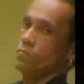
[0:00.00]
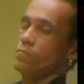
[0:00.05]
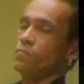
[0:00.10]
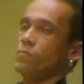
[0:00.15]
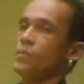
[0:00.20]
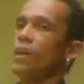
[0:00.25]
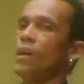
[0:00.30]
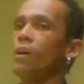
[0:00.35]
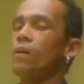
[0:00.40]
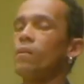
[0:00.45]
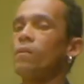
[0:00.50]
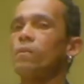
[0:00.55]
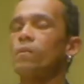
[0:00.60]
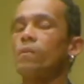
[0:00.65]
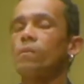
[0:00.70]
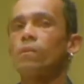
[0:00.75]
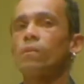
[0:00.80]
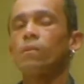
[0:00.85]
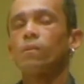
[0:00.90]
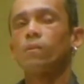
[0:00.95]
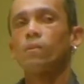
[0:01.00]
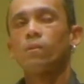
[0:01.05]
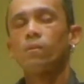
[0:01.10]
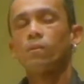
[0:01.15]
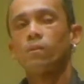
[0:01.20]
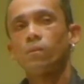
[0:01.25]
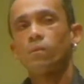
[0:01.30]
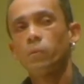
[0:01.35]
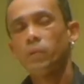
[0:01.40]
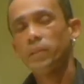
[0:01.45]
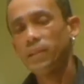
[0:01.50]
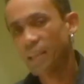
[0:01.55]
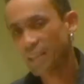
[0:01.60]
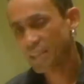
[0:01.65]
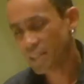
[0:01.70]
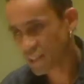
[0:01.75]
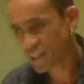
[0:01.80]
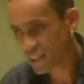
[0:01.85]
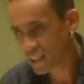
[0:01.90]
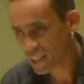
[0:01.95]
Now, when I
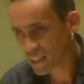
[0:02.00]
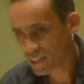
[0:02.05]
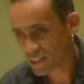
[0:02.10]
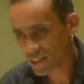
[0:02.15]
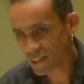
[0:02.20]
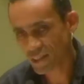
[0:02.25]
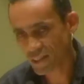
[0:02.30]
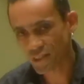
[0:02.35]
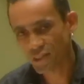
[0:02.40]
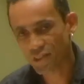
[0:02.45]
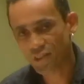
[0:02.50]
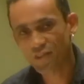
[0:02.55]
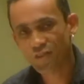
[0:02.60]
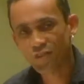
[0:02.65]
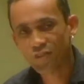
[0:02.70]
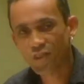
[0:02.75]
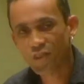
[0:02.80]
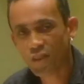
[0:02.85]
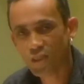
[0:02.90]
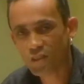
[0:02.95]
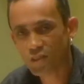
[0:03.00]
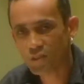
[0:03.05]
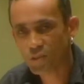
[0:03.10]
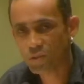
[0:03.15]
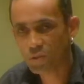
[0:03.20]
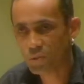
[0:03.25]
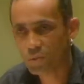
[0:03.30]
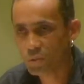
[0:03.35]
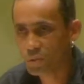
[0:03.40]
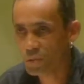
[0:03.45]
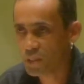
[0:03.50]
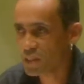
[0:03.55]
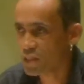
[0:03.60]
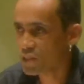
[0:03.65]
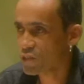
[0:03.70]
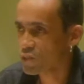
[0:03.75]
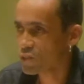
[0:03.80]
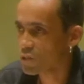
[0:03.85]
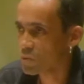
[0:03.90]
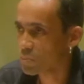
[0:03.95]
say this, it's not to
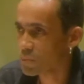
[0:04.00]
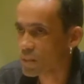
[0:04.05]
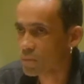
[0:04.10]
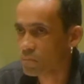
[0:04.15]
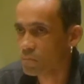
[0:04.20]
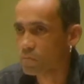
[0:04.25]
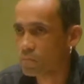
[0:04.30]
rescue me.